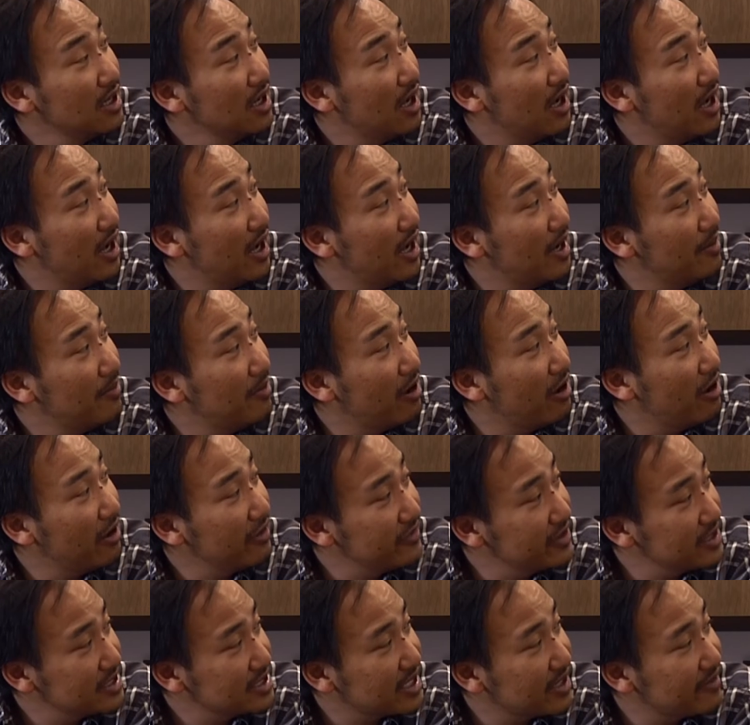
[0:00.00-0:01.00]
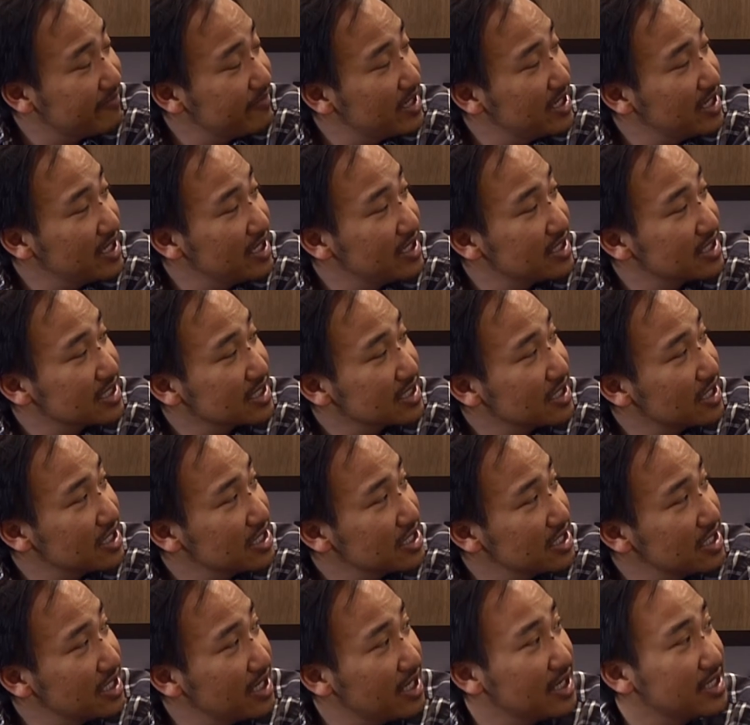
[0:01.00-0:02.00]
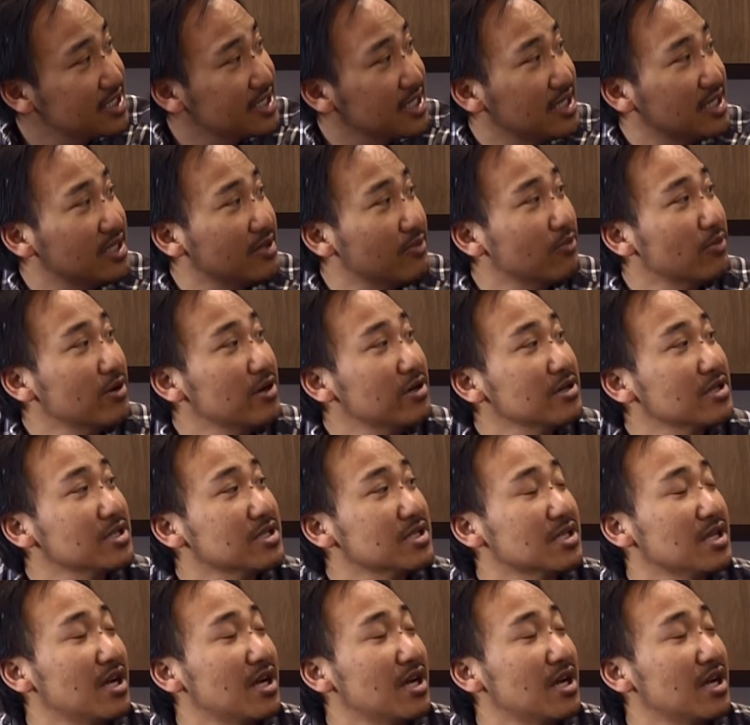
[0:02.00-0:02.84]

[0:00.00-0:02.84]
All this have been in discussion and is in the works,